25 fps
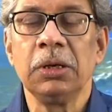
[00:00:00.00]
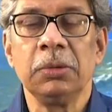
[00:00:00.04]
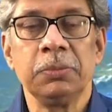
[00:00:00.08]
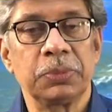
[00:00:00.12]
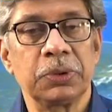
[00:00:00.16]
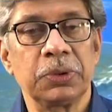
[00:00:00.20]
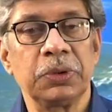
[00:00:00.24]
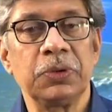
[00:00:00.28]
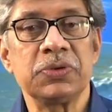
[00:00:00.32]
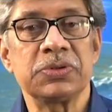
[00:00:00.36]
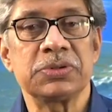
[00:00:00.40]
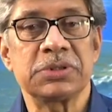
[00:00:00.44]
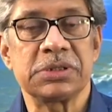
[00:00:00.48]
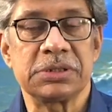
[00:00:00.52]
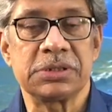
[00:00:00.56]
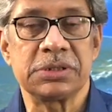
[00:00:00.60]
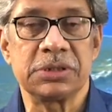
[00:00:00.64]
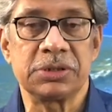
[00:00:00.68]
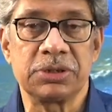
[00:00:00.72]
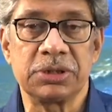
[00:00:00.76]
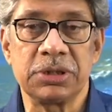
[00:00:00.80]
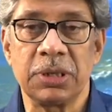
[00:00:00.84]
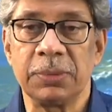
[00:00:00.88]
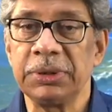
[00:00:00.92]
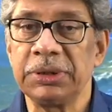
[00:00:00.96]
produces a
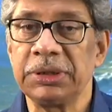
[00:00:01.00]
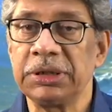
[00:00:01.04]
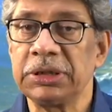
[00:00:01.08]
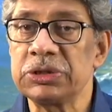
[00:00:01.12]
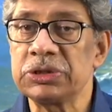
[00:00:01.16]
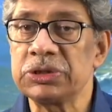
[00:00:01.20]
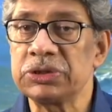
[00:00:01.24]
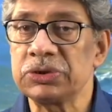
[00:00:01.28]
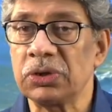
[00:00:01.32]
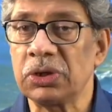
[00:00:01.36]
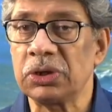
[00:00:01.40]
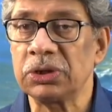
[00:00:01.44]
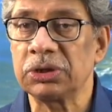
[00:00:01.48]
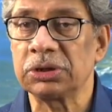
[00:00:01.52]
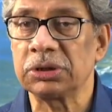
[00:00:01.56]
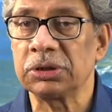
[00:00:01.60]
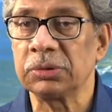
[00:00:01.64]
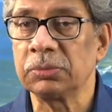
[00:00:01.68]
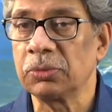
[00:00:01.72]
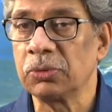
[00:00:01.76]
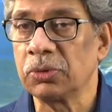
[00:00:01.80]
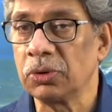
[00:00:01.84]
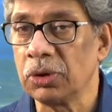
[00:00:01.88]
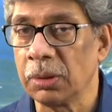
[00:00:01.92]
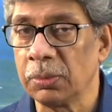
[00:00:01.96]
dramatic
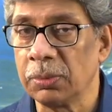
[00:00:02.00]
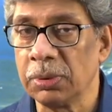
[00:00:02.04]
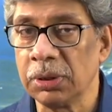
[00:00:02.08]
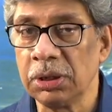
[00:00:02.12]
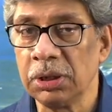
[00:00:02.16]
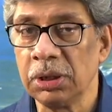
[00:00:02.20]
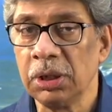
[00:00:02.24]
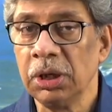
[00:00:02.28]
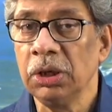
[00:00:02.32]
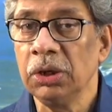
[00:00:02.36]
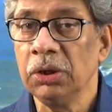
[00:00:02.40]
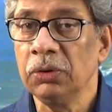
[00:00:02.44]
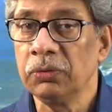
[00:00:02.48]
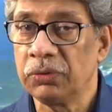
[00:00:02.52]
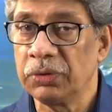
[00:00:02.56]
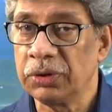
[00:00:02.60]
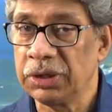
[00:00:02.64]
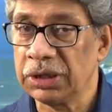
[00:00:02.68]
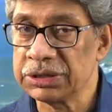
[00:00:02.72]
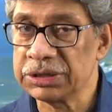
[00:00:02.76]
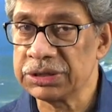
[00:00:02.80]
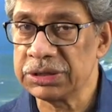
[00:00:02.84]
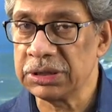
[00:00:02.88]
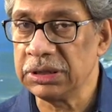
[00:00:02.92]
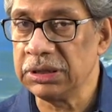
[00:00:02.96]
short-term global
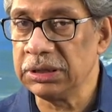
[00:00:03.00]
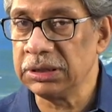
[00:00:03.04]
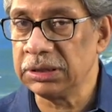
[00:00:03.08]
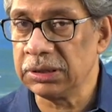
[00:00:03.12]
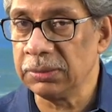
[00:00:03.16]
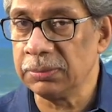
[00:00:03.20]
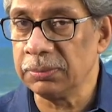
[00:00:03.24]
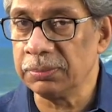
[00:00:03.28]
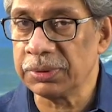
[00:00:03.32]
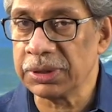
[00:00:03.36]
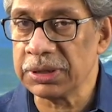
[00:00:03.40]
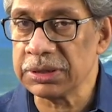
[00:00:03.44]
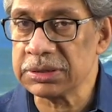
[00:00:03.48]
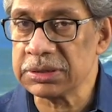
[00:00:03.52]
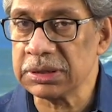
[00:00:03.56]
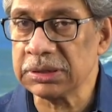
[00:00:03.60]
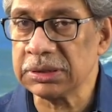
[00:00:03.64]
reduction in temperature,